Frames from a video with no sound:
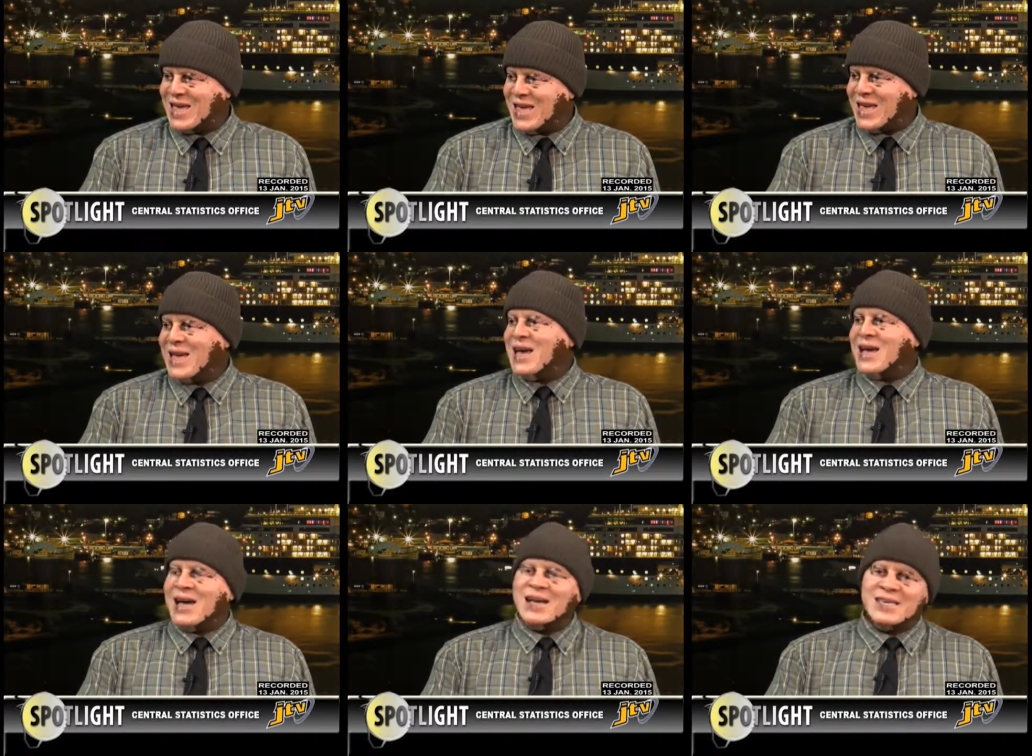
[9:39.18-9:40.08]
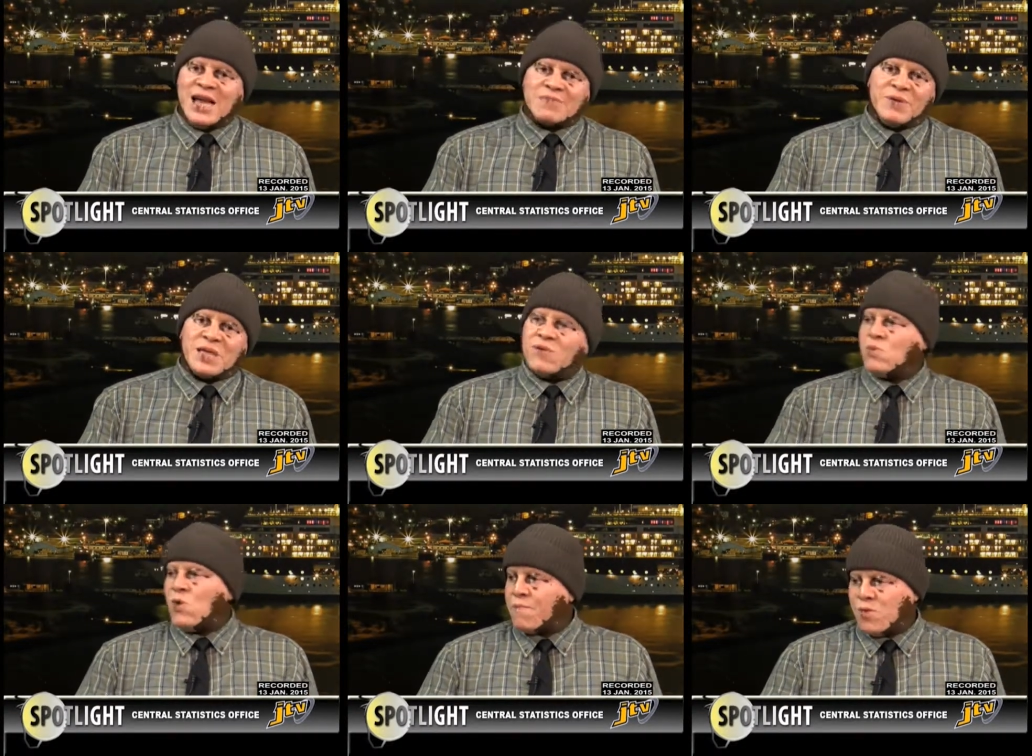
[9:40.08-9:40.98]
penalty. yes, but it, it
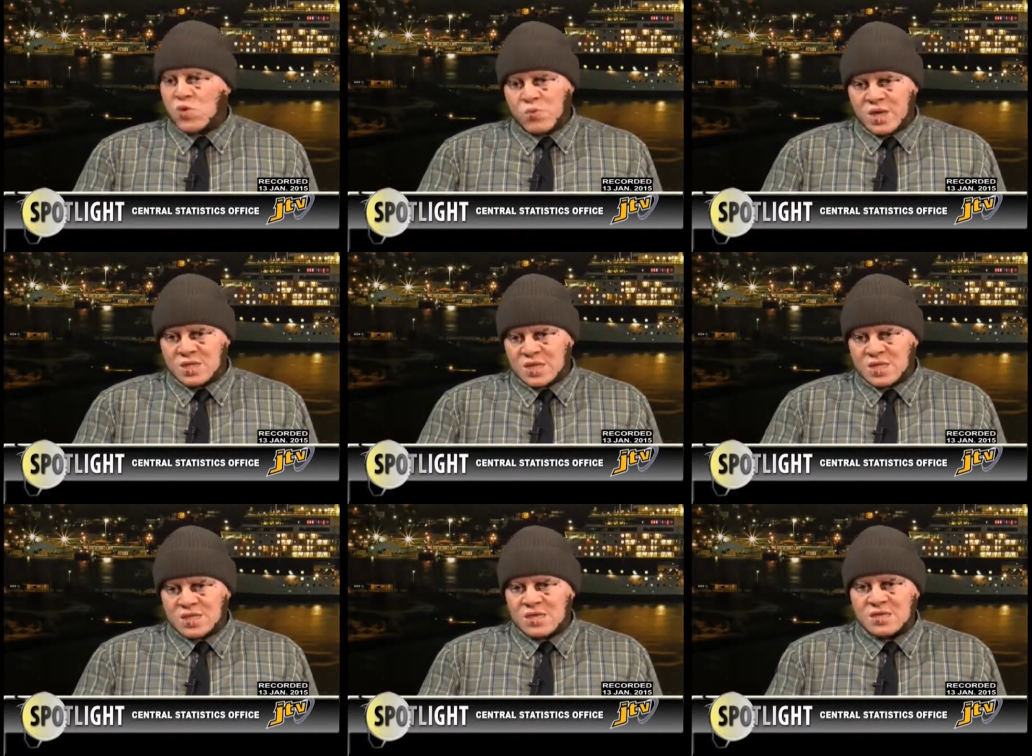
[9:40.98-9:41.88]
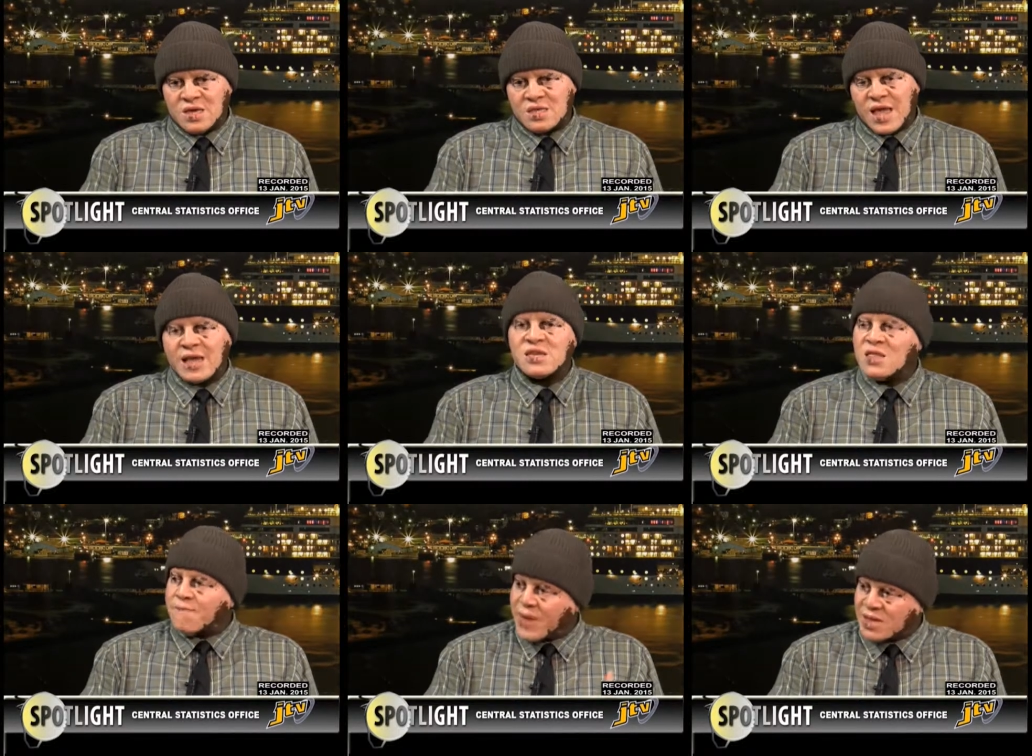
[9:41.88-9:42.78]
worked both ways. It's this. It's actually
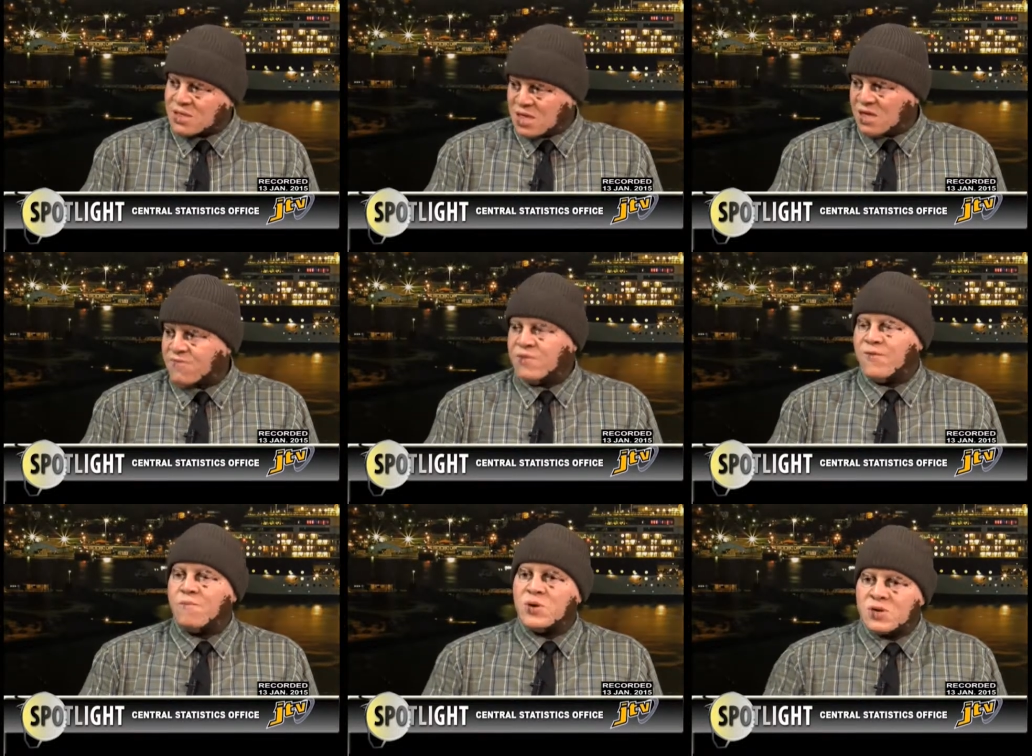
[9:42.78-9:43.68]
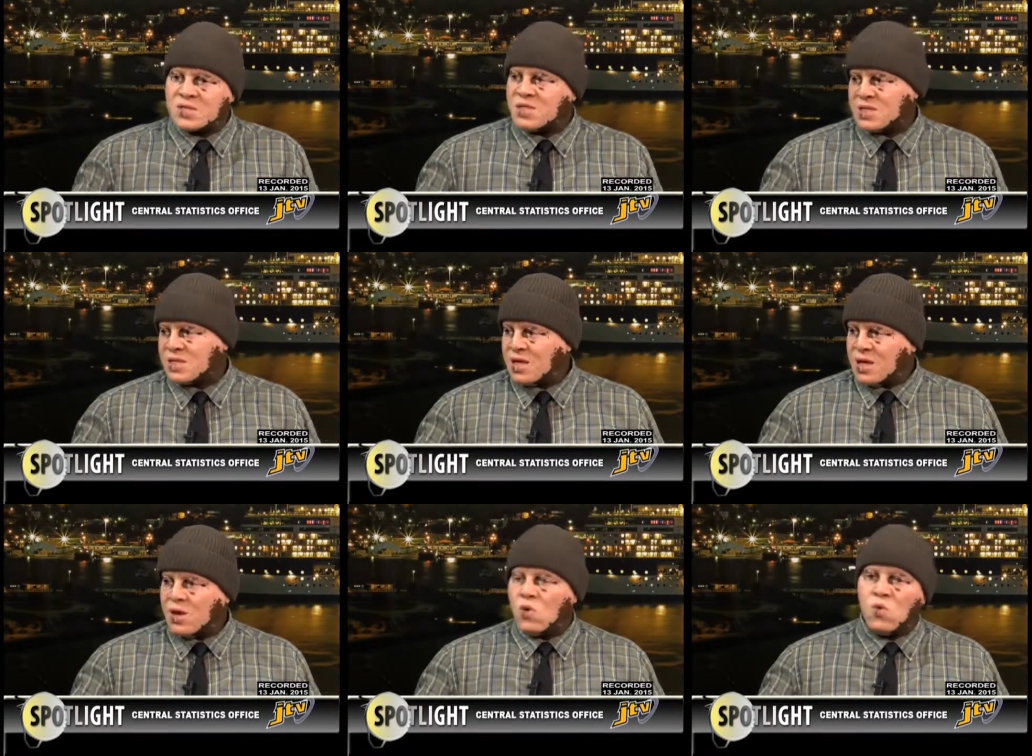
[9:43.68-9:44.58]
the penalties for, for persons
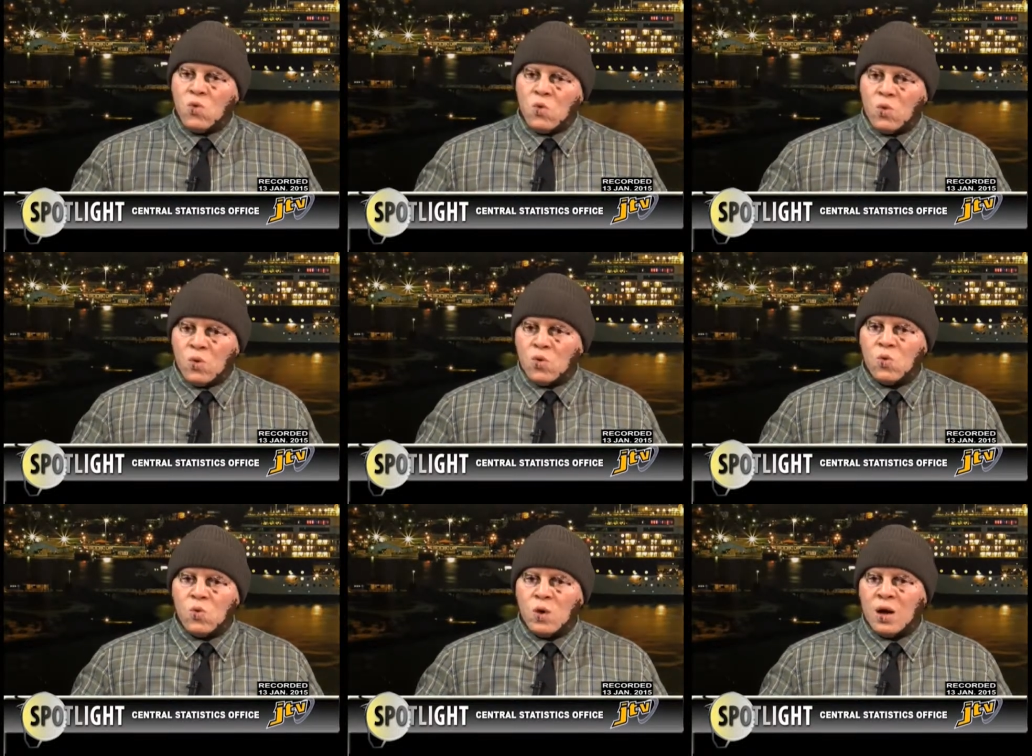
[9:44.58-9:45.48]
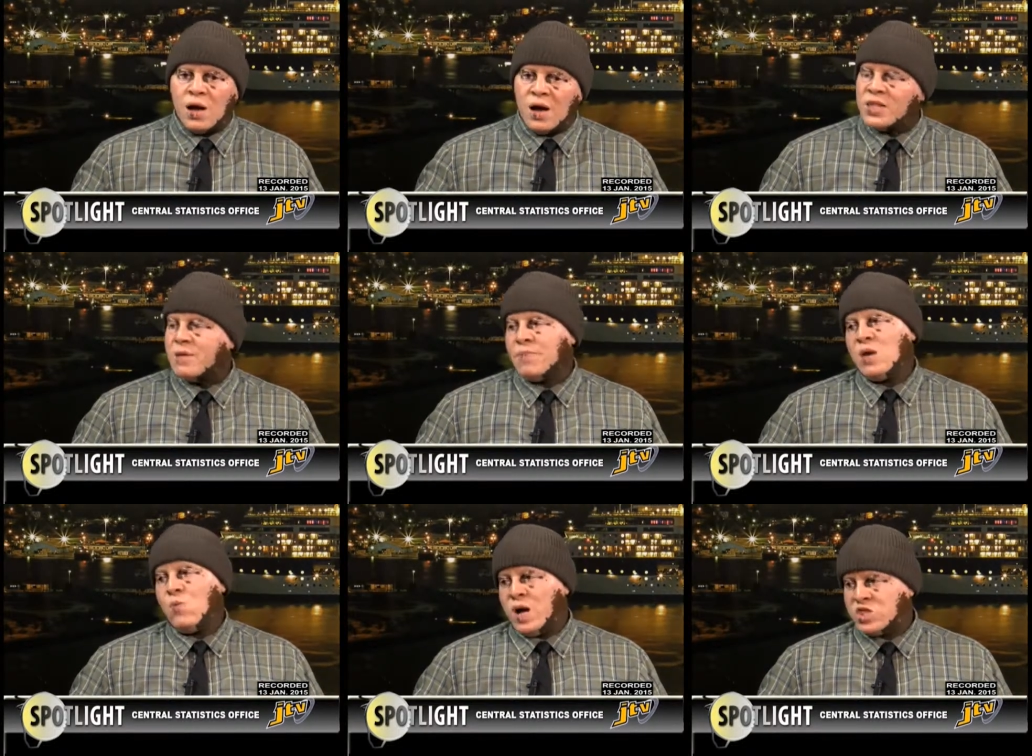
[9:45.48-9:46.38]
who who are under
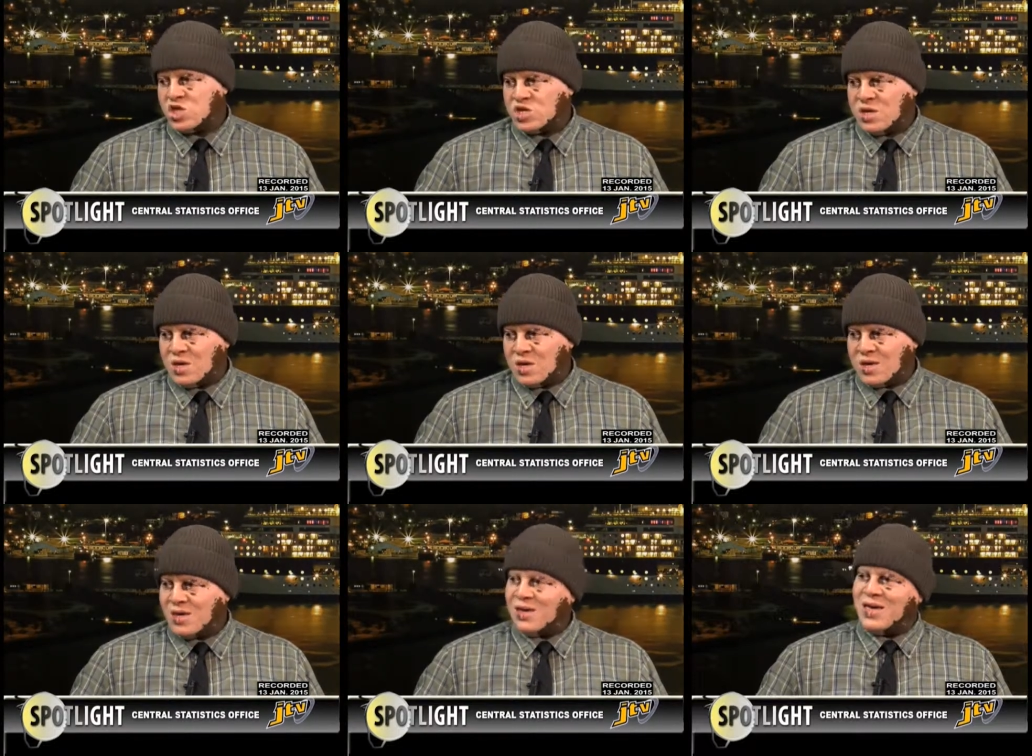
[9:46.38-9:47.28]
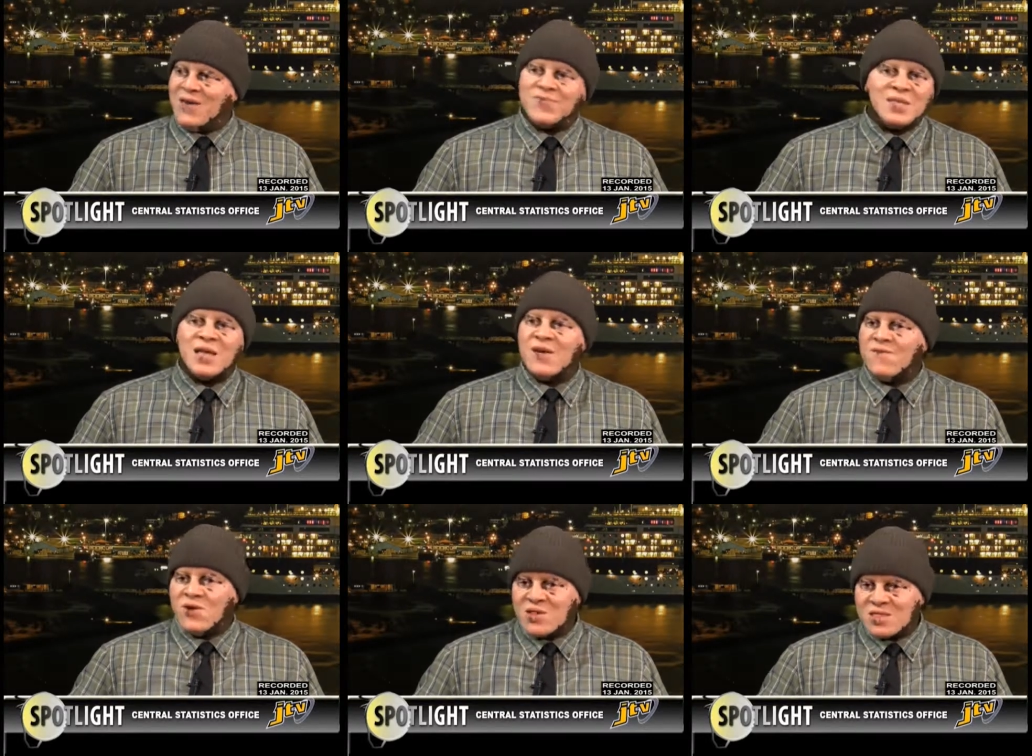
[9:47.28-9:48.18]
my watch. If they
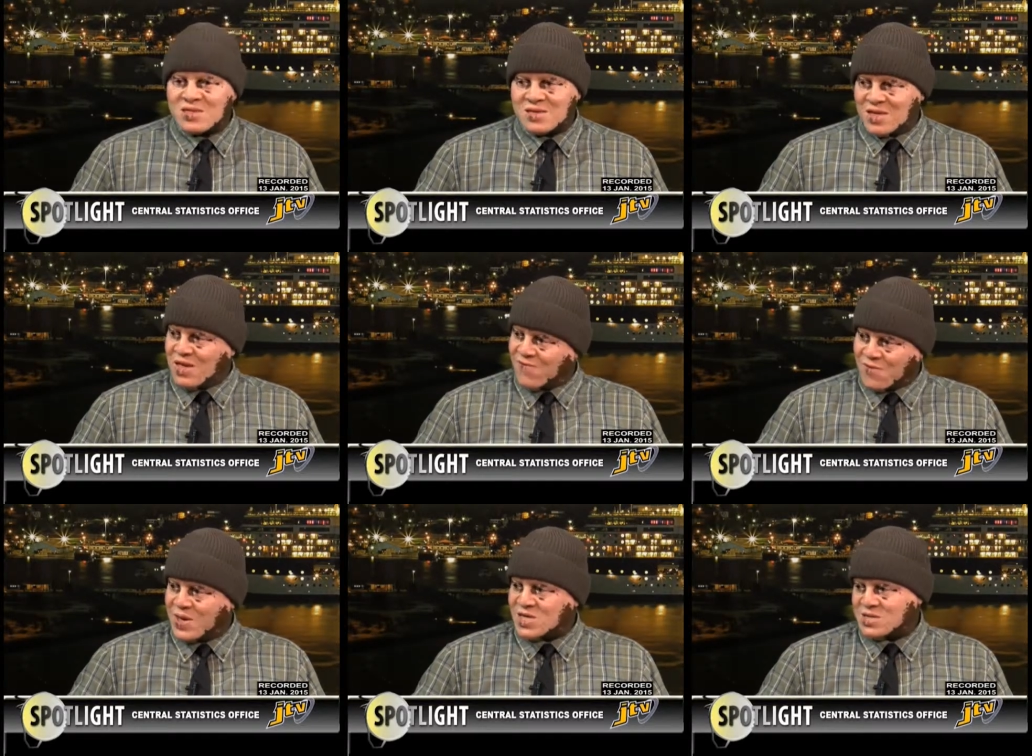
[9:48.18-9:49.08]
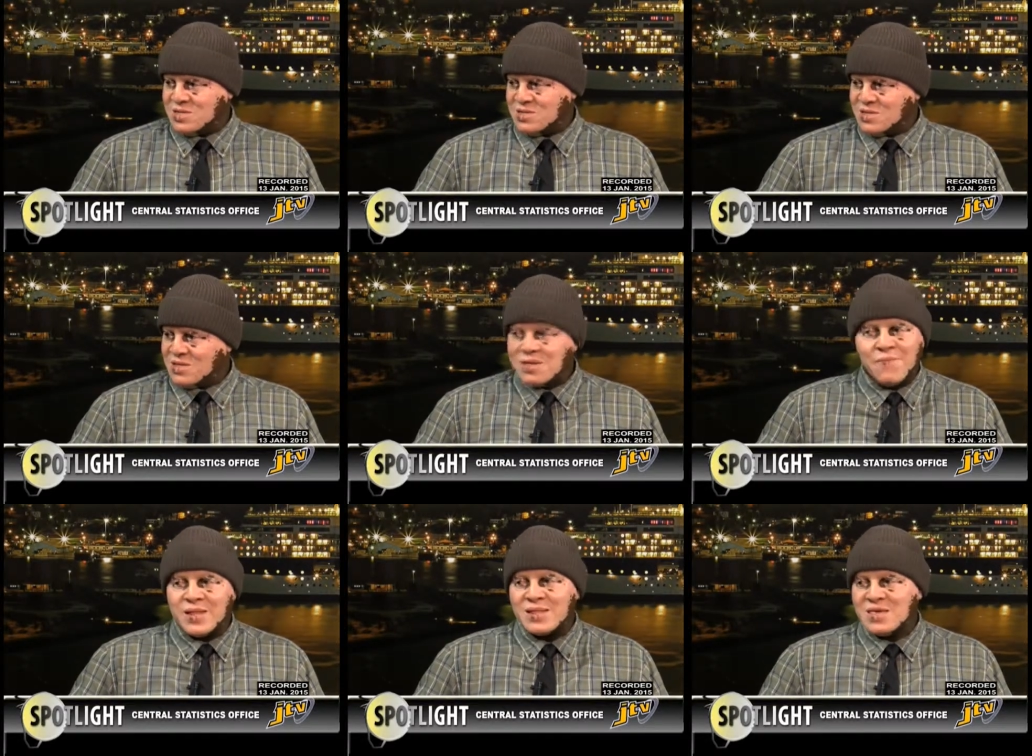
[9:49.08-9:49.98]
divulge information, the
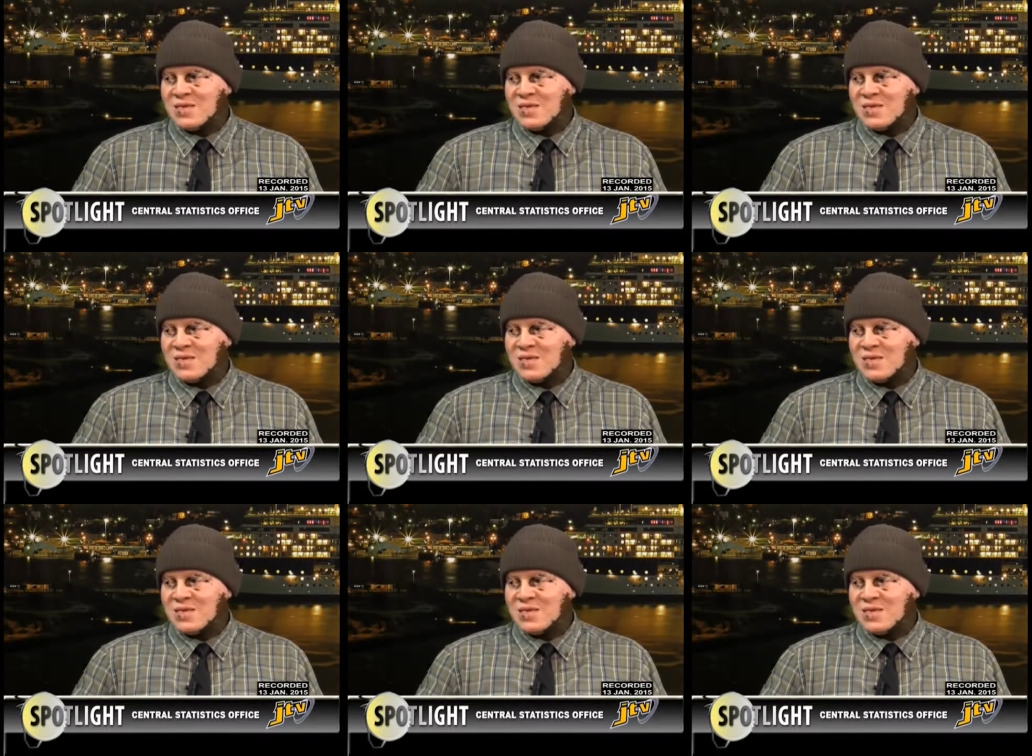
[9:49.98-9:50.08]
penalty is